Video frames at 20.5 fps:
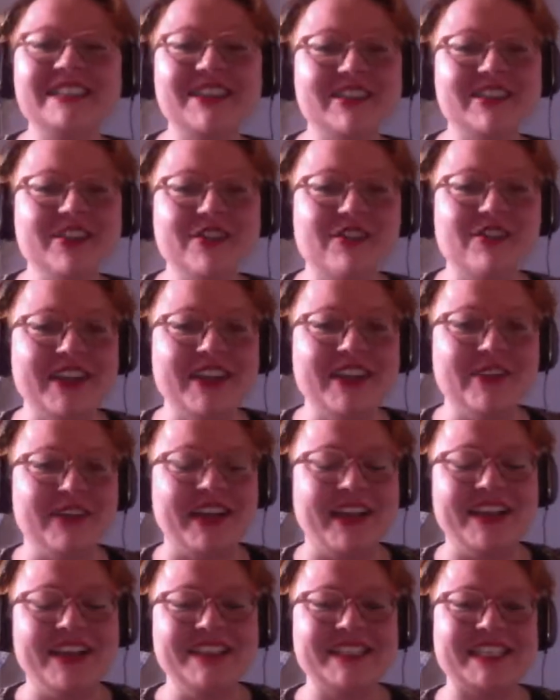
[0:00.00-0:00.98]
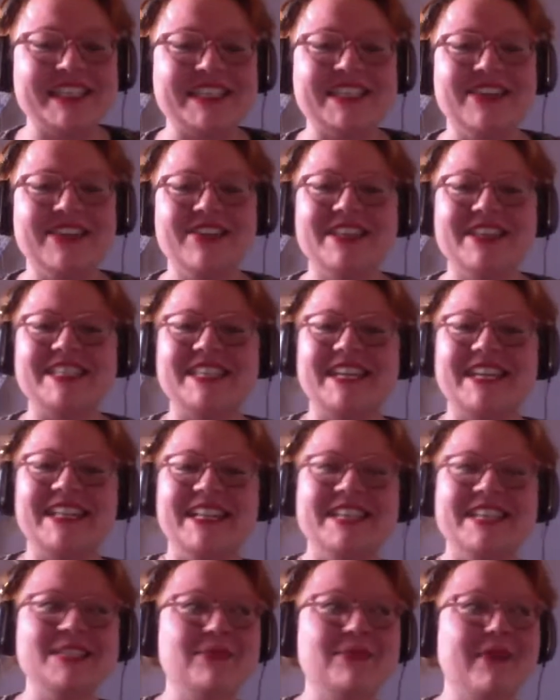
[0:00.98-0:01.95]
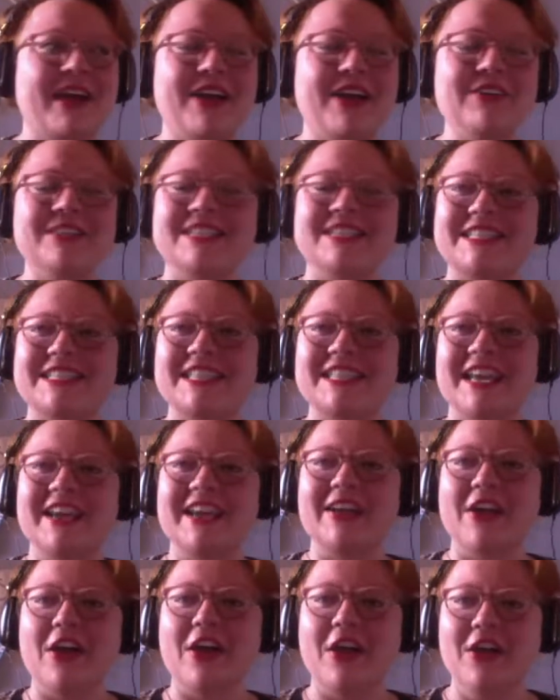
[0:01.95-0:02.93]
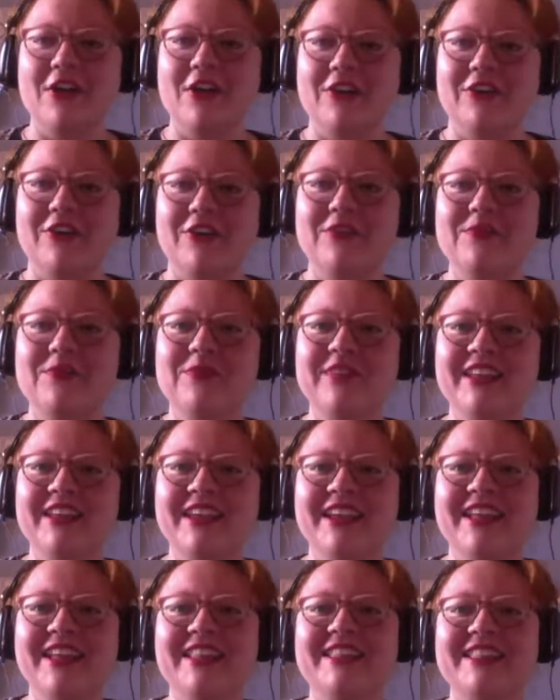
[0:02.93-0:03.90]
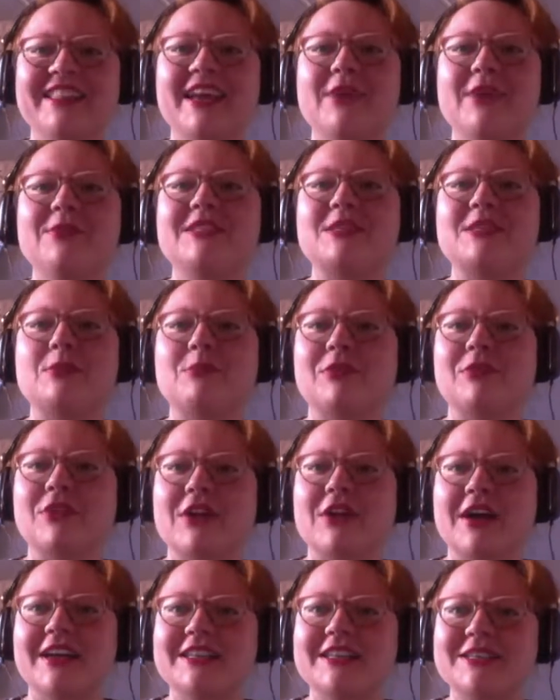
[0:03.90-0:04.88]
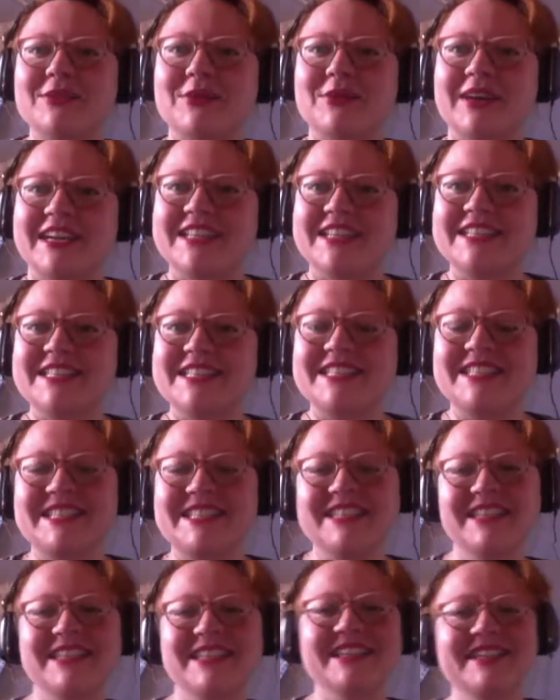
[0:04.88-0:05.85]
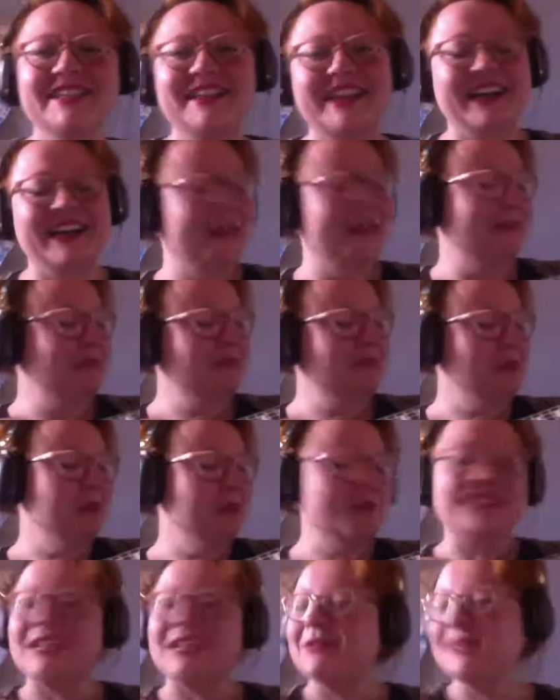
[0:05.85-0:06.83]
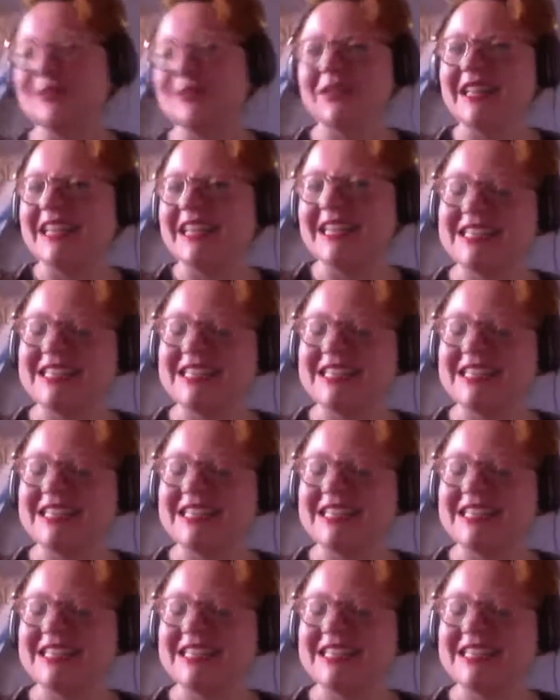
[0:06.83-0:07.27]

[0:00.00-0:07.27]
know if anyone else is noticing this, but I was just like, oh, that was a plot twist, which I was really